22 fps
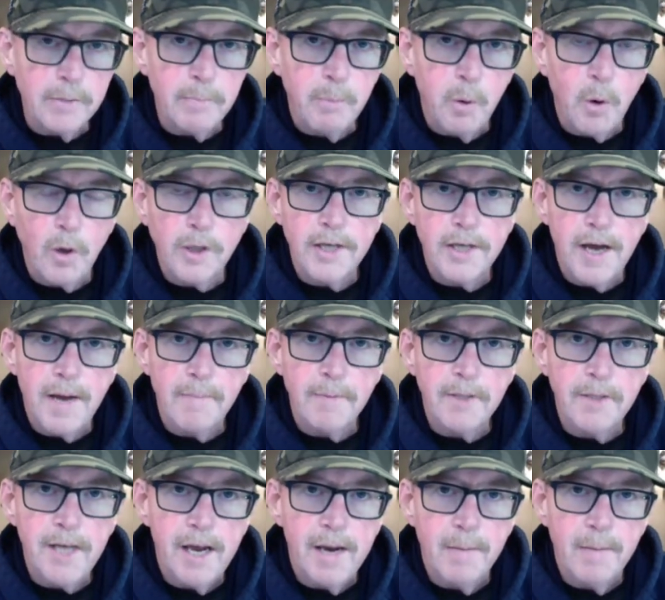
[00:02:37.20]
pork
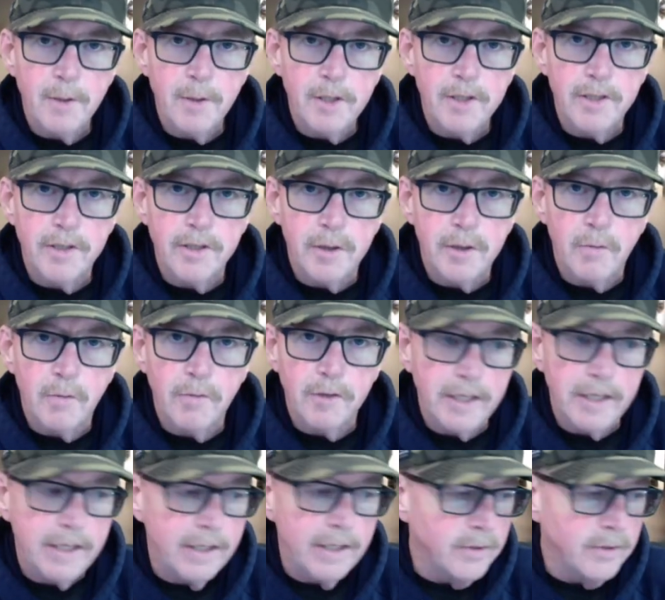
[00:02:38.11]
chop sandwiches over
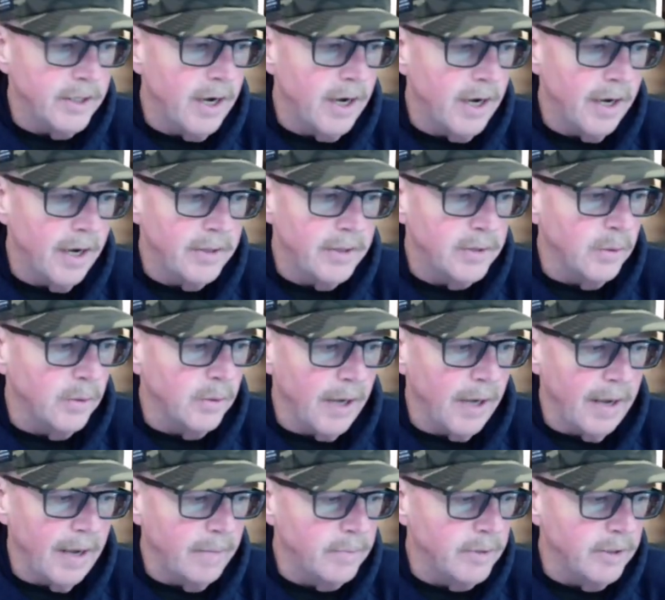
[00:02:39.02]
the years at high school
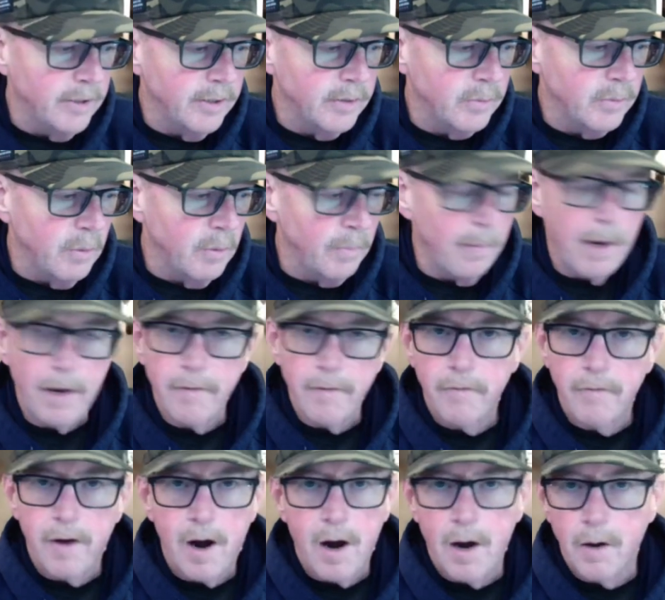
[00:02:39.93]
games, and this one by
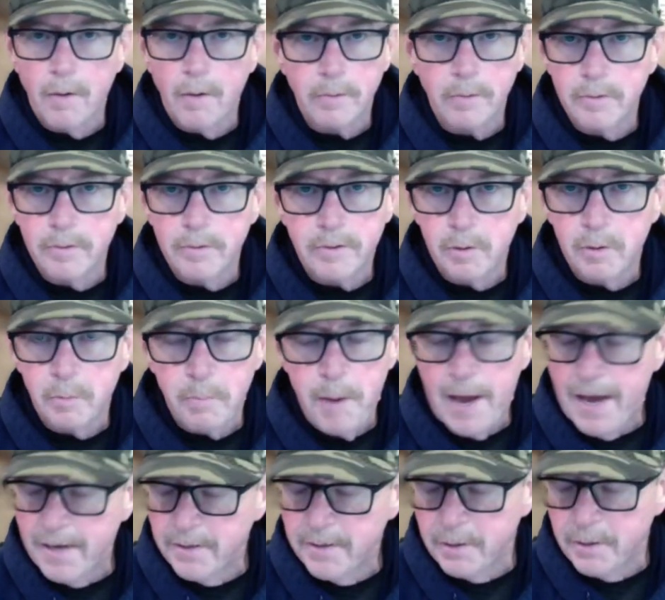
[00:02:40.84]
far was
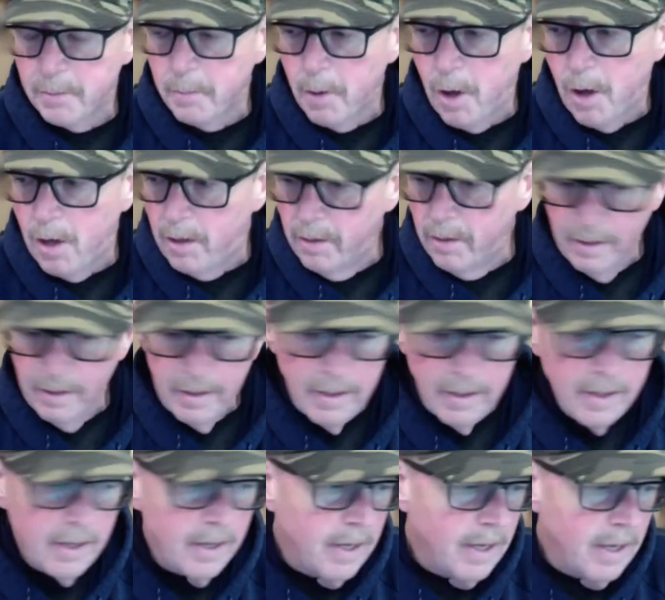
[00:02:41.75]
surpassed them all.
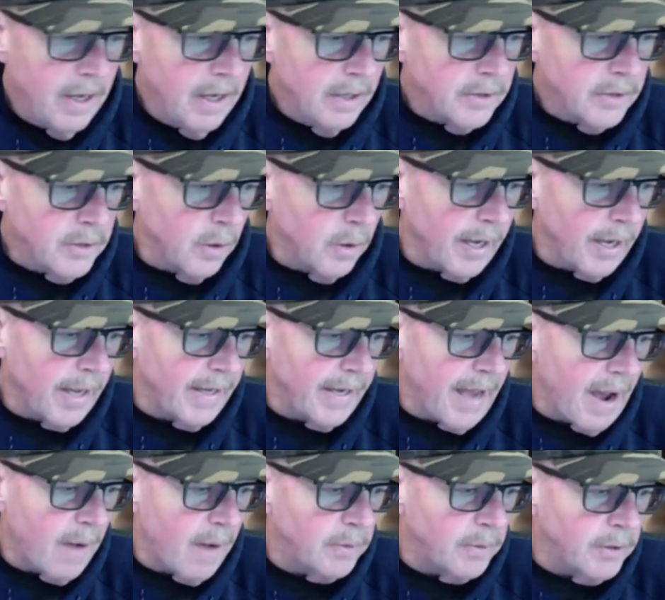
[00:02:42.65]
So again,
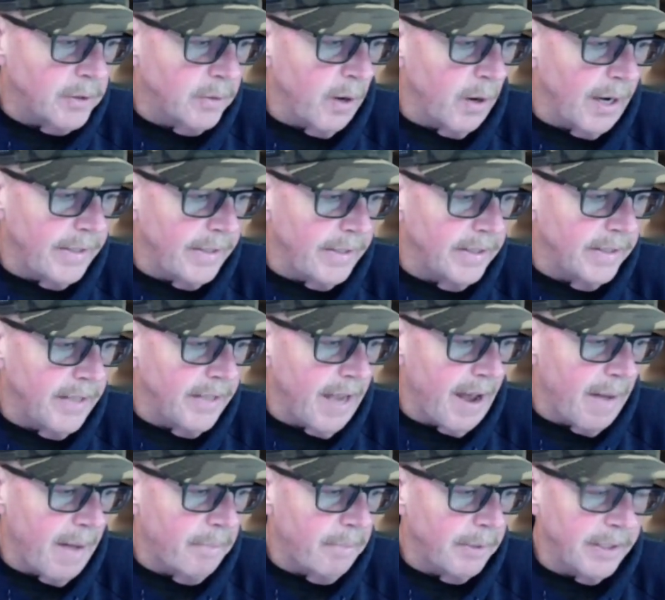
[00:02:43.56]
that was great. Did
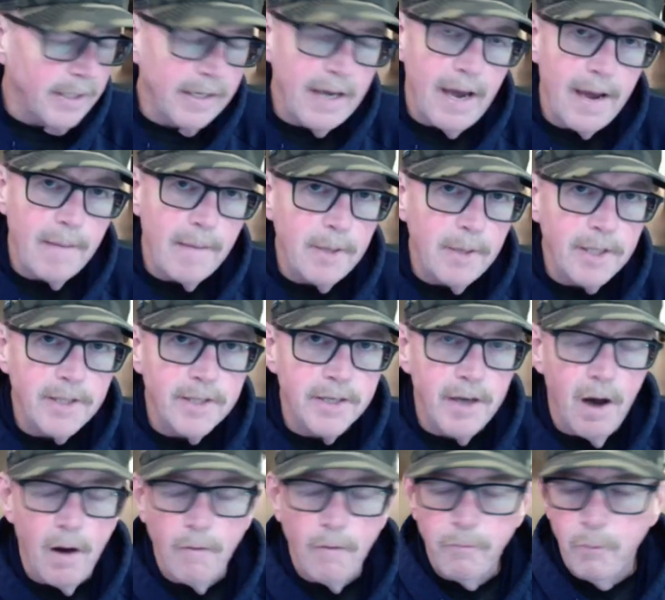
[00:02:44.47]
that, but the game
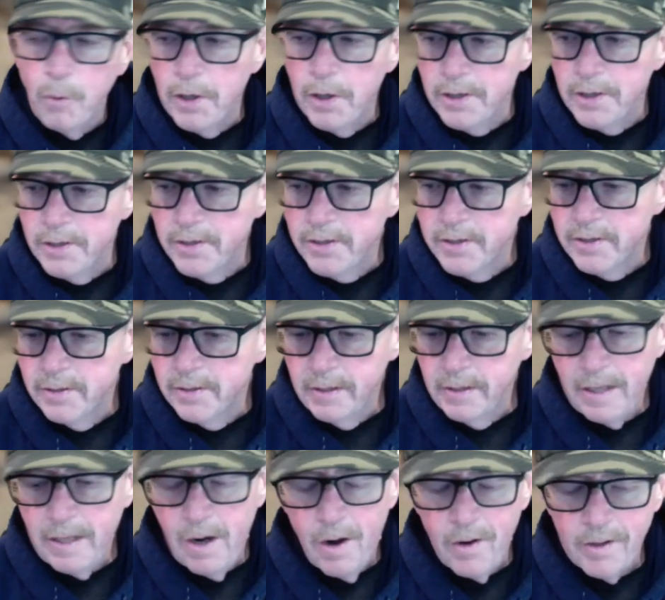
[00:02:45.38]
itself was,
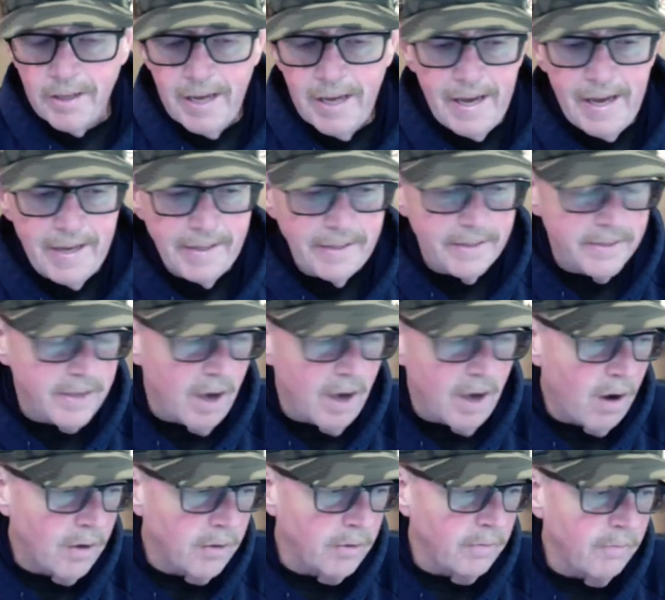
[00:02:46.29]
you know, again, it's
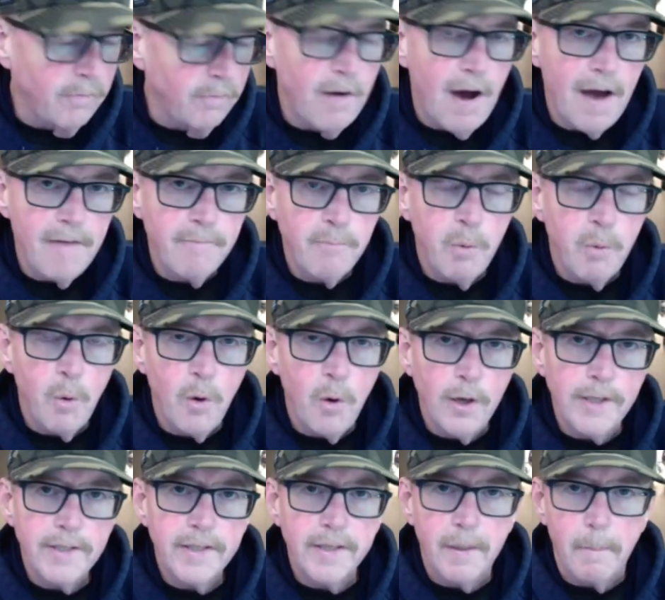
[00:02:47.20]
105
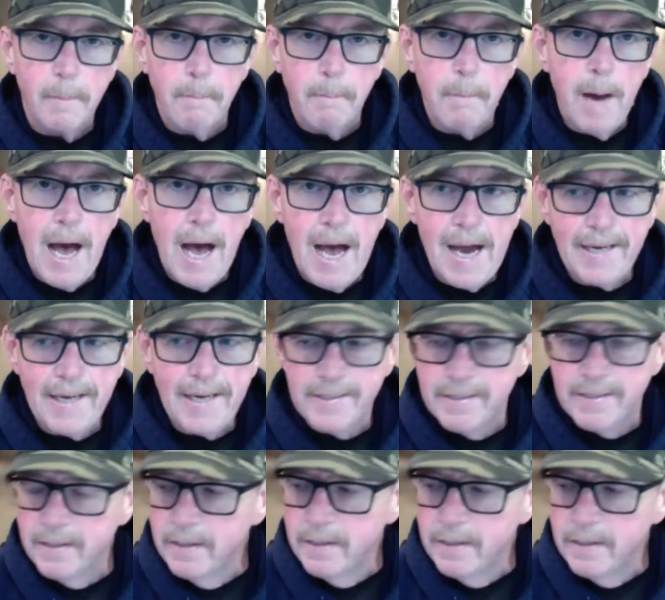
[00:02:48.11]
points combined